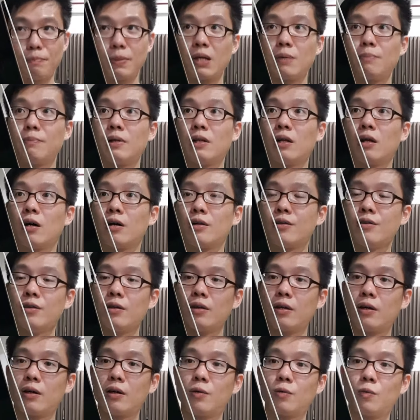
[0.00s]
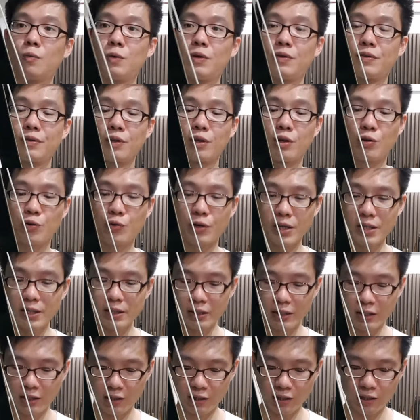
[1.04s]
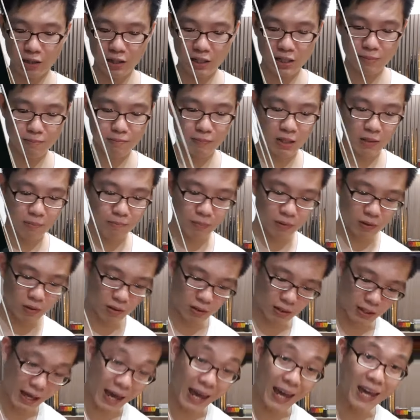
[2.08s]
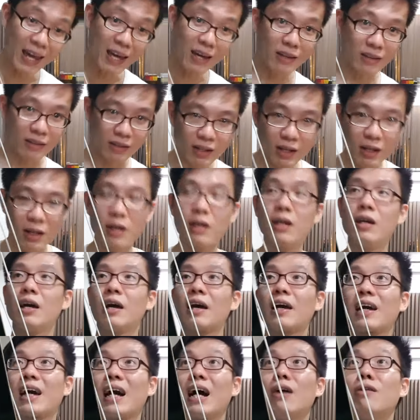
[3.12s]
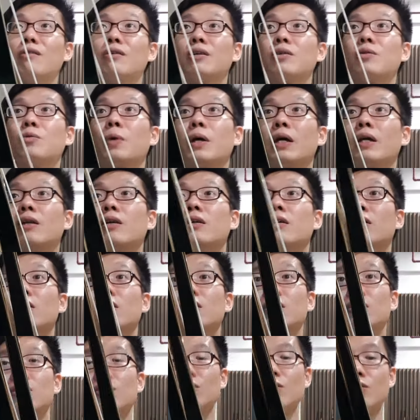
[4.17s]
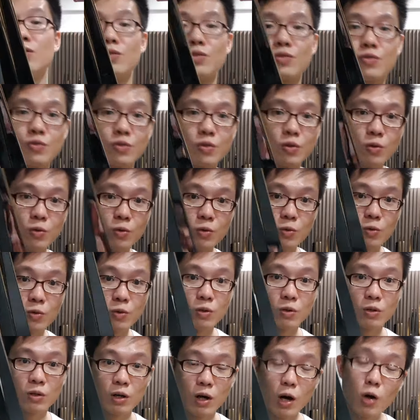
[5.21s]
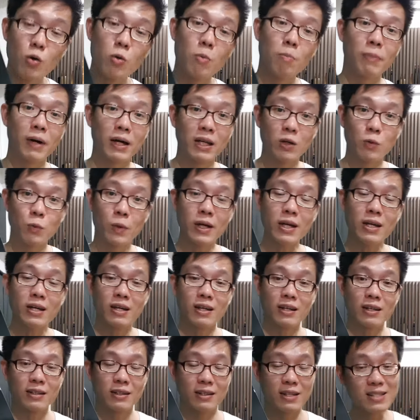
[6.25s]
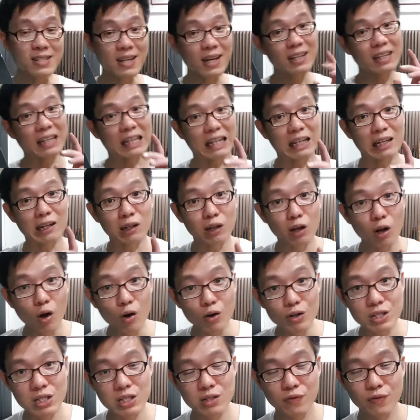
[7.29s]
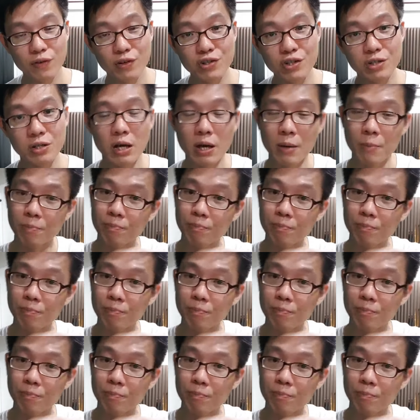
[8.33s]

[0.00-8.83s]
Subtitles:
Babylon with green curly maple and counterweight. So, oh, by the way, these are the gloss version.